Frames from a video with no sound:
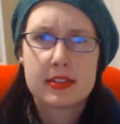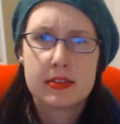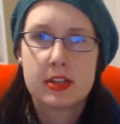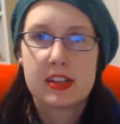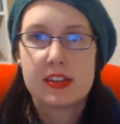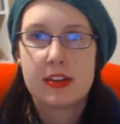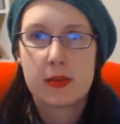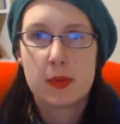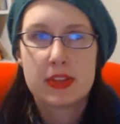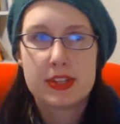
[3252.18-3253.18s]
things I wanted to
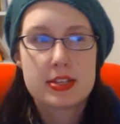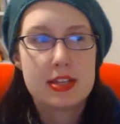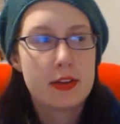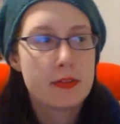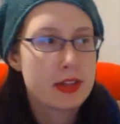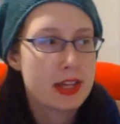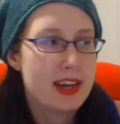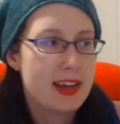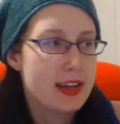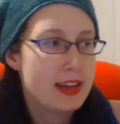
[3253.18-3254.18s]
talk about that's knitting
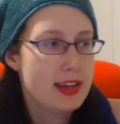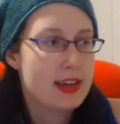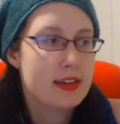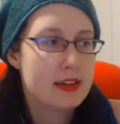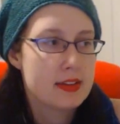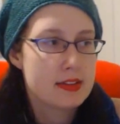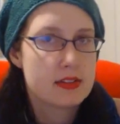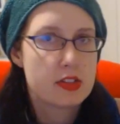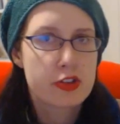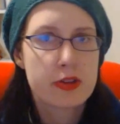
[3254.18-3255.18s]
related
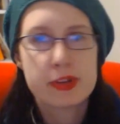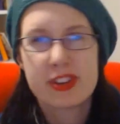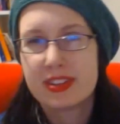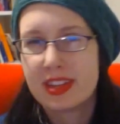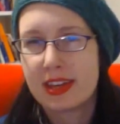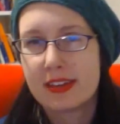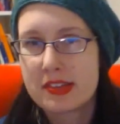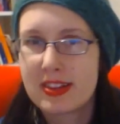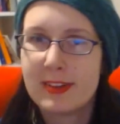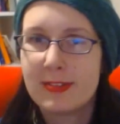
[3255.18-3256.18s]
is scrumptious
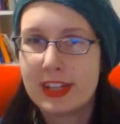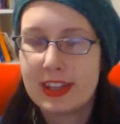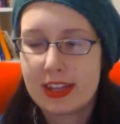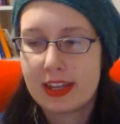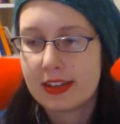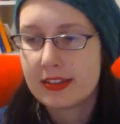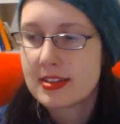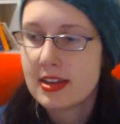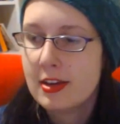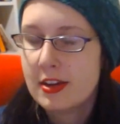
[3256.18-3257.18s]
things, lovely
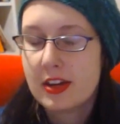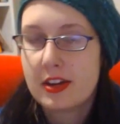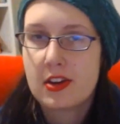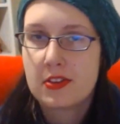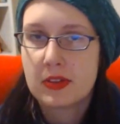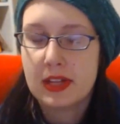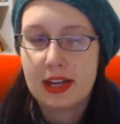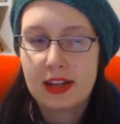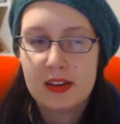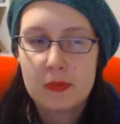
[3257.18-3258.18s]
things, yarn
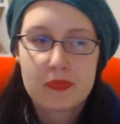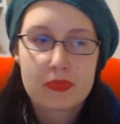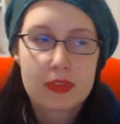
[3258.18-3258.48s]
related.